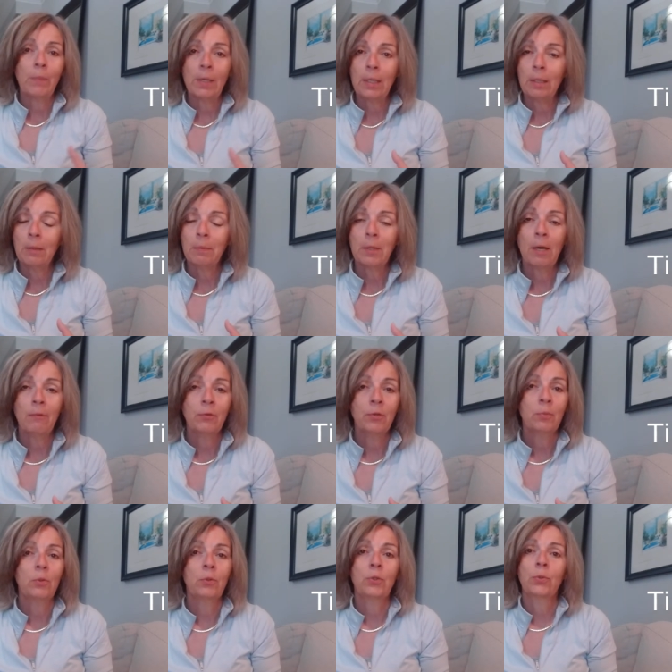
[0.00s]
making them
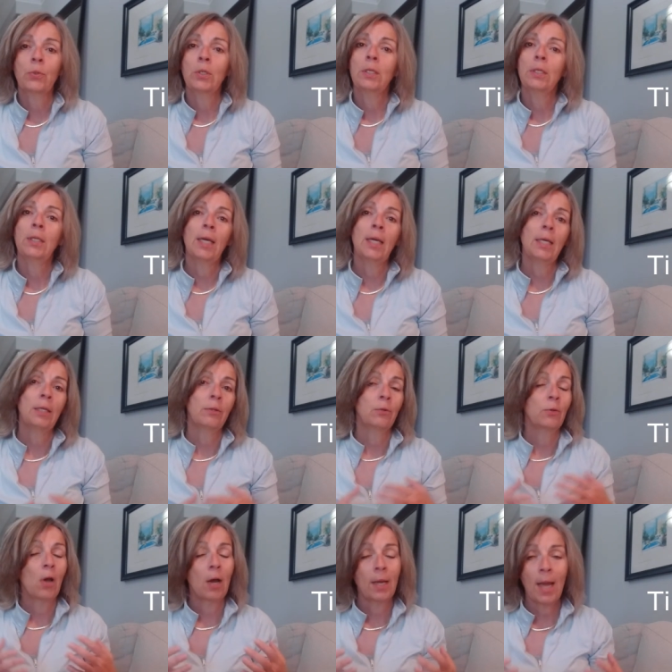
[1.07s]
comfortable during the night, and they're
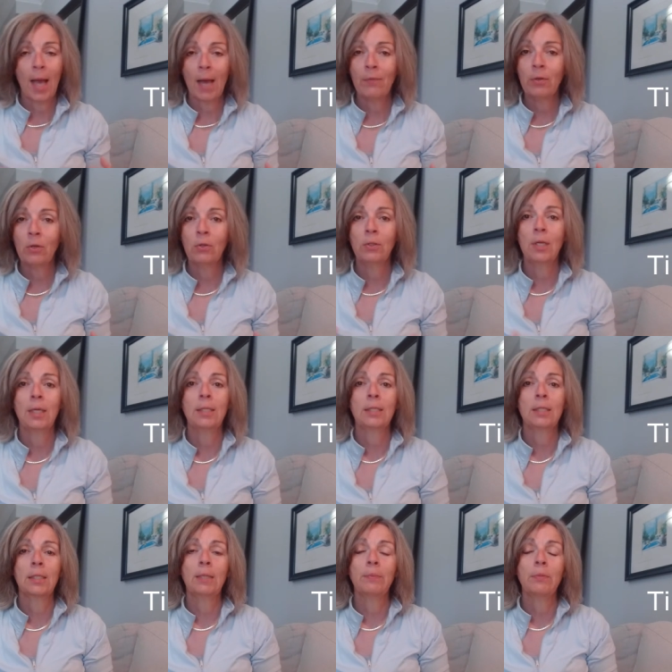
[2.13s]
not having good night's
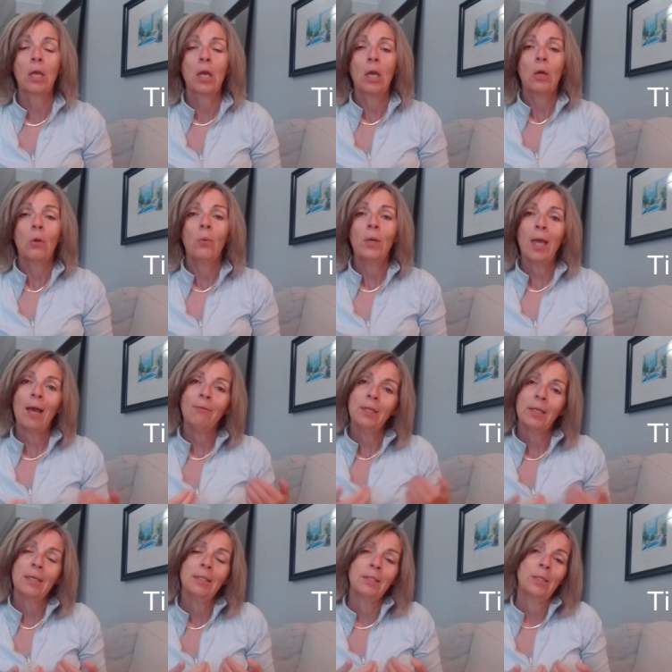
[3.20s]
sleeps, we have
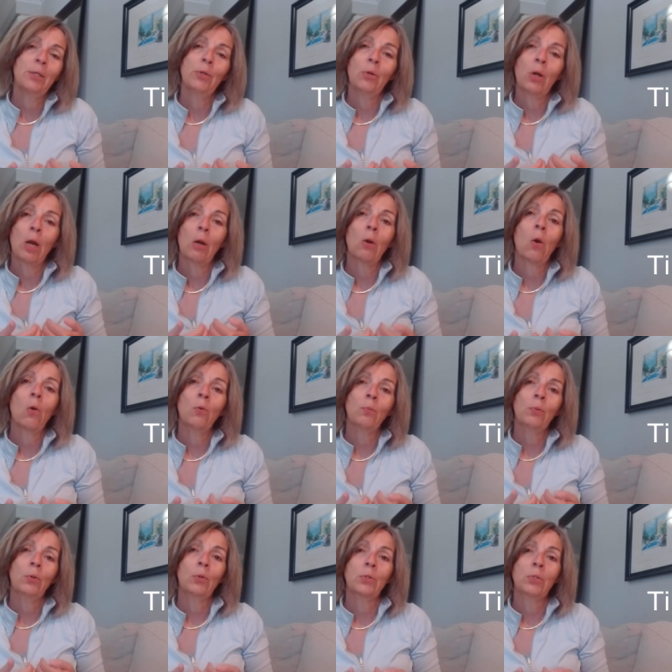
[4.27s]
to consider our own
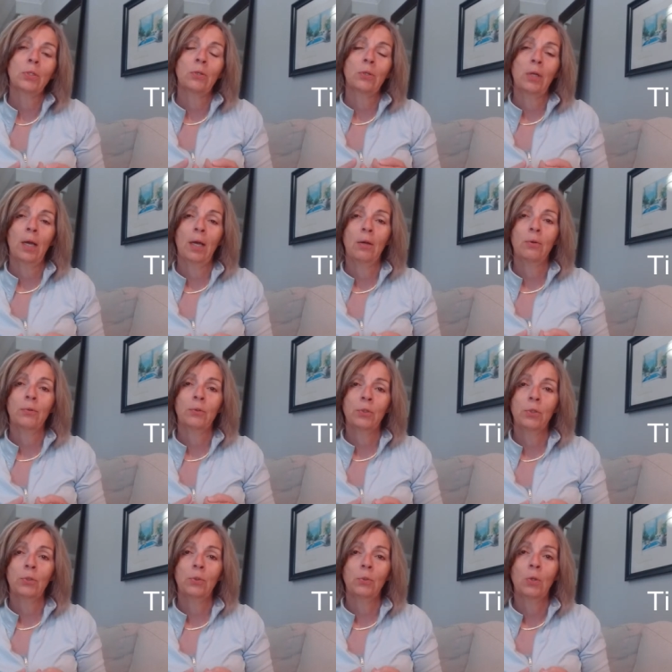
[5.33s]
personal health
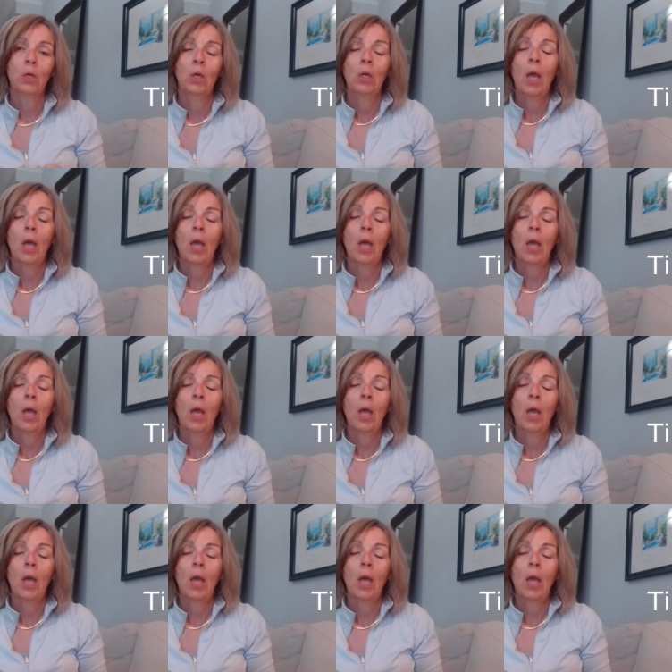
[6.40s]
too.